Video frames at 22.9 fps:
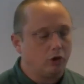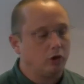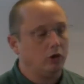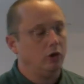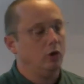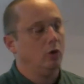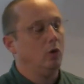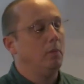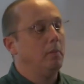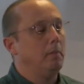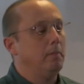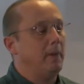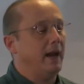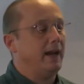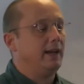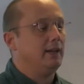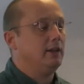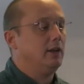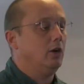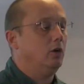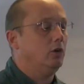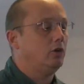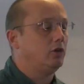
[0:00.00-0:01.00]
to make
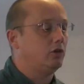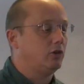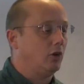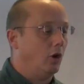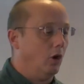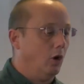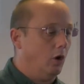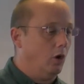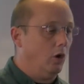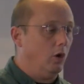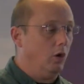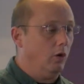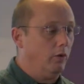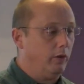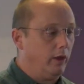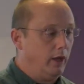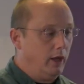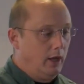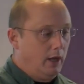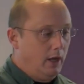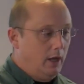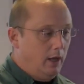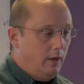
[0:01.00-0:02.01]
use of
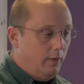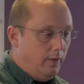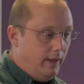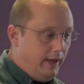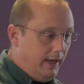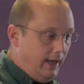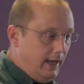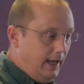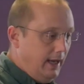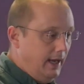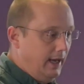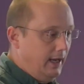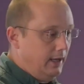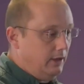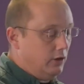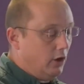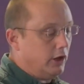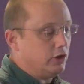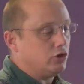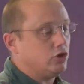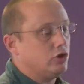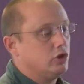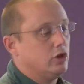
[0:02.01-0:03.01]
the
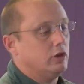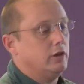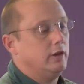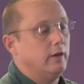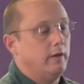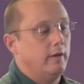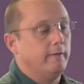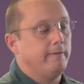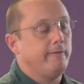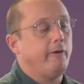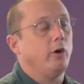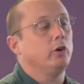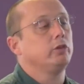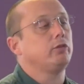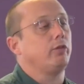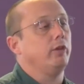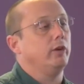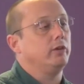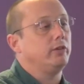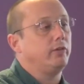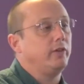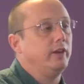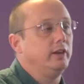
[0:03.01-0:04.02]
nitrogen and the
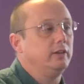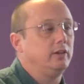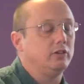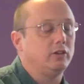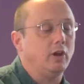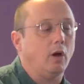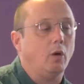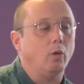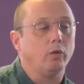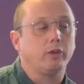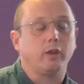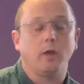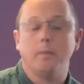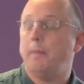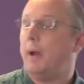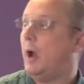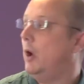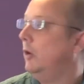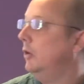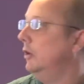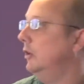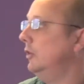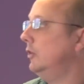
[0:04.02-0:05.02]
phosphorus, the dissolved
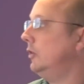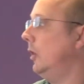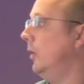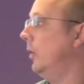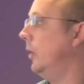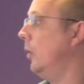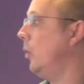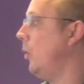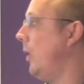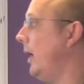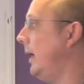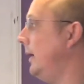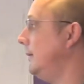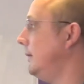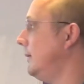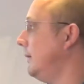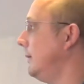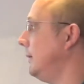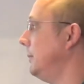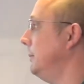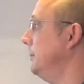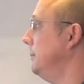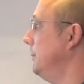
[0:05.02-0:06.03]
components of the
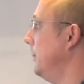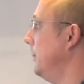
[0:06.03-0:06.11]
waste.